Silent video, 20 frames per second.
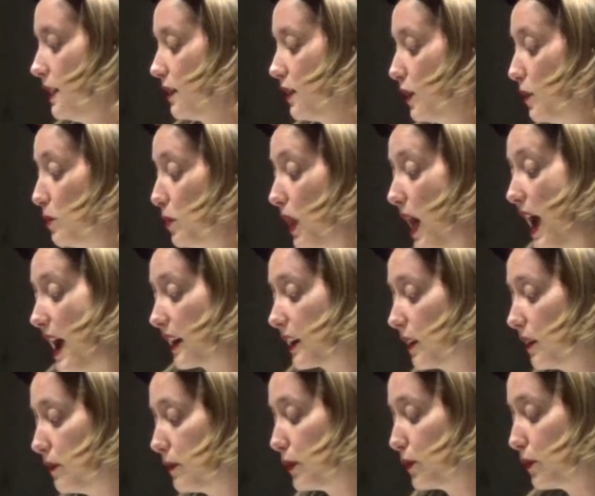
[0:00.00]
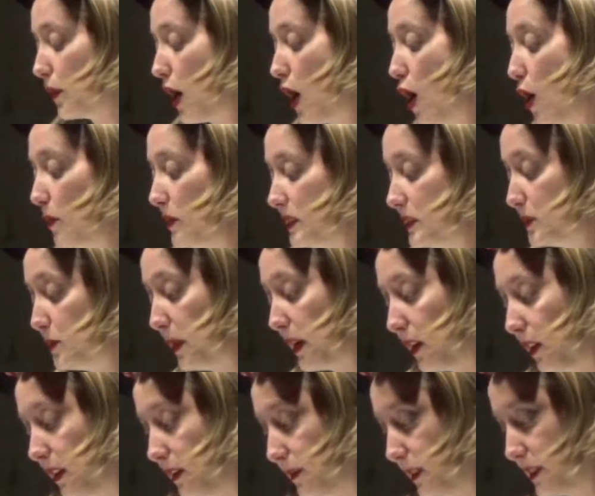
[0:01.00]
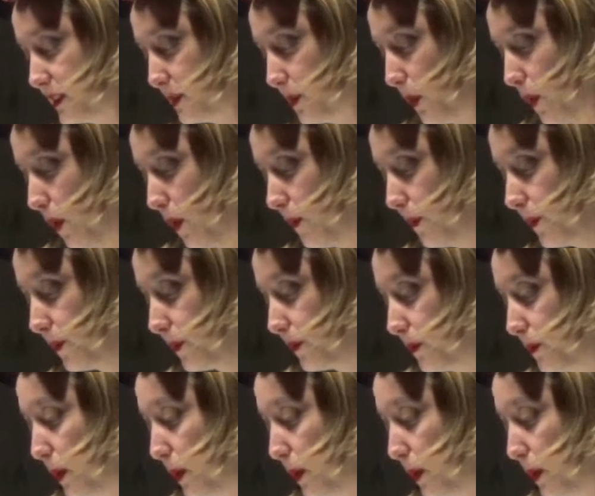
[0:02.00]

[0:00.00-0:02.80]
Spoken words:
The black of her robe is barely visible,